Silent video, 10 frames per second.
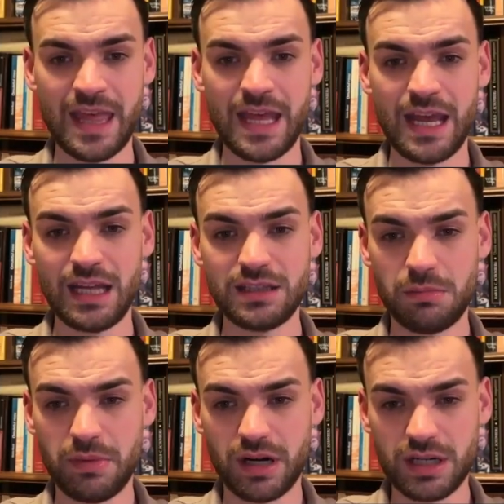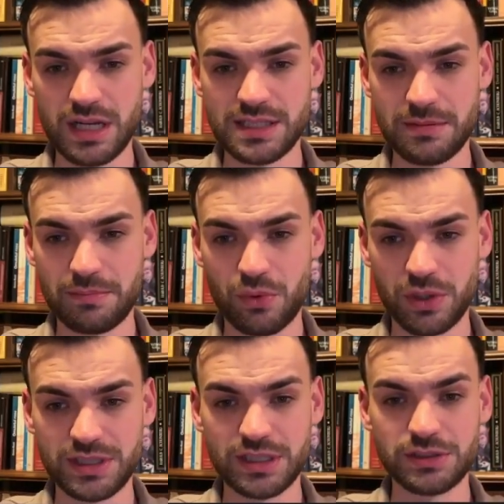And the mark is
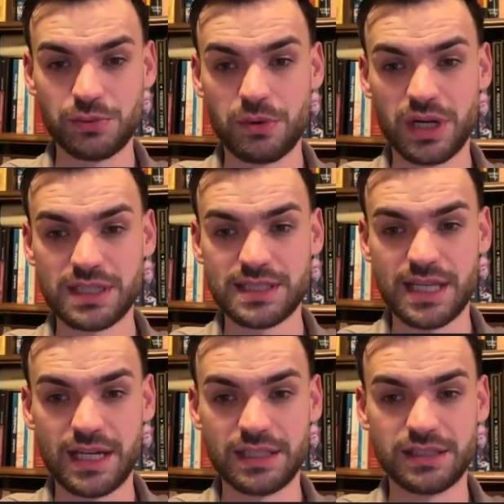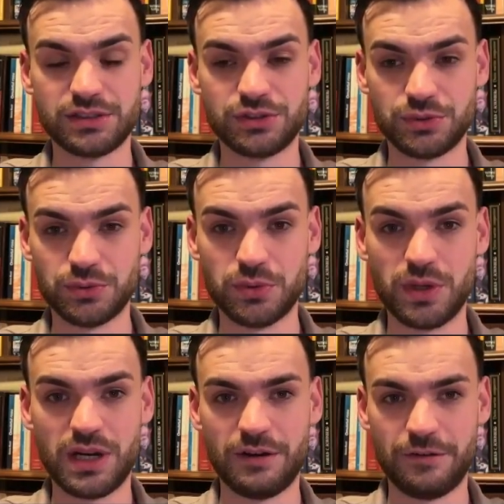important, we want to set it to
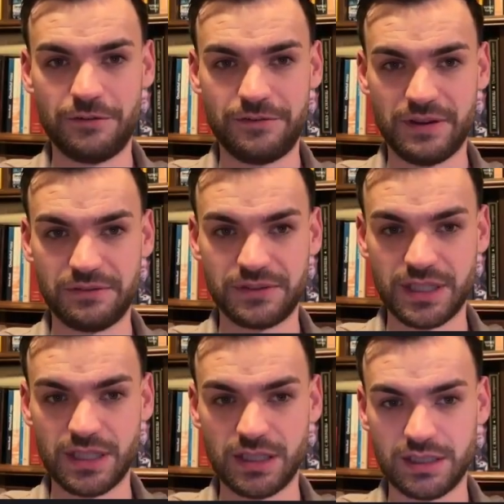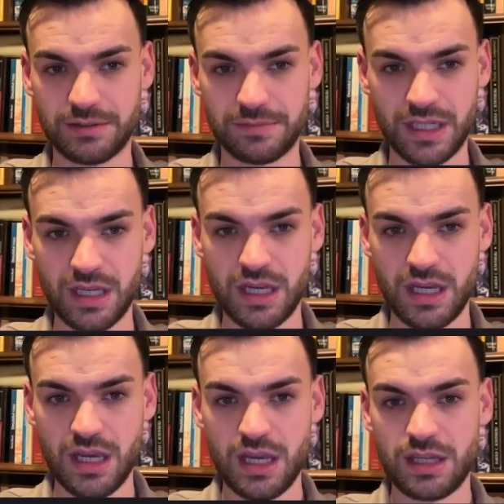50.
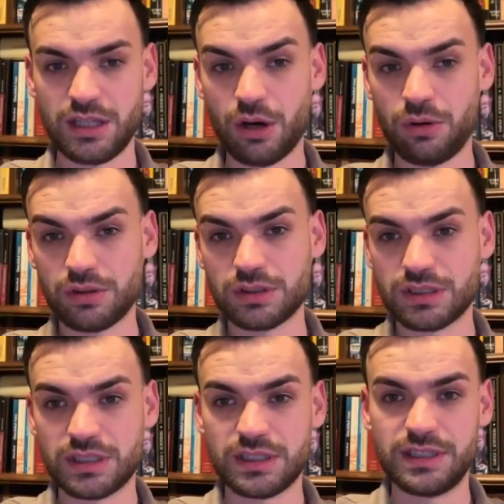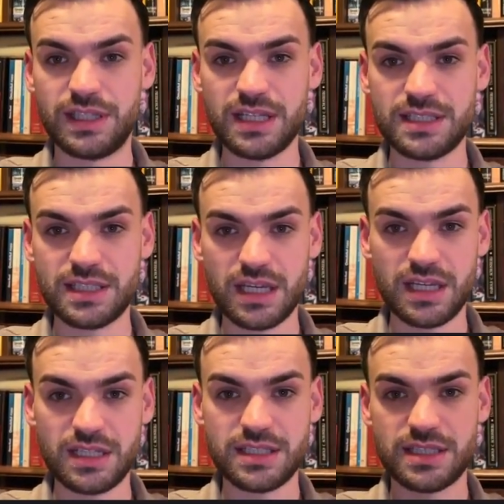Now, this
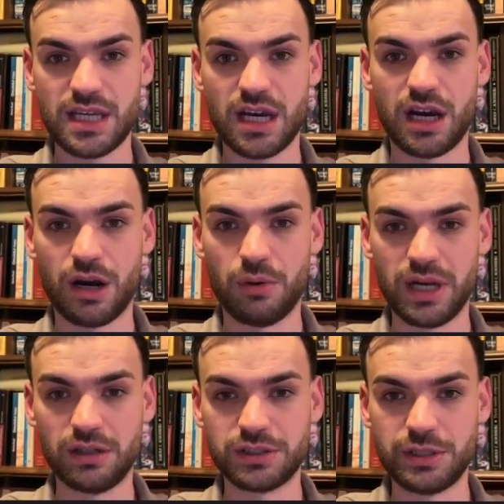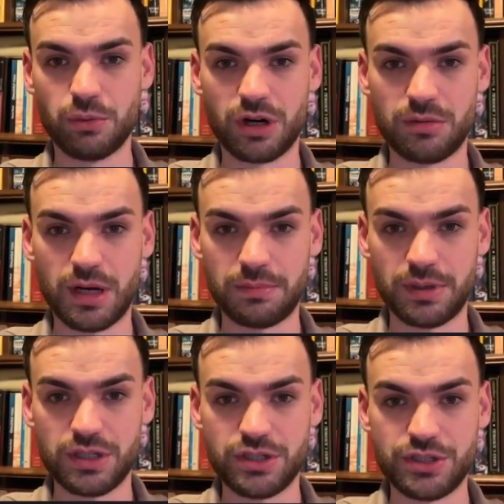is how a healthy warm-up
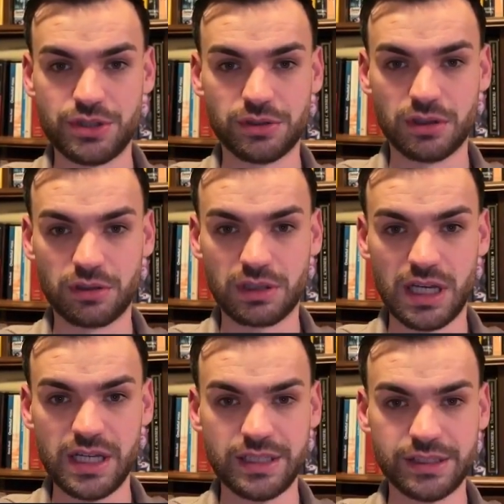should look like.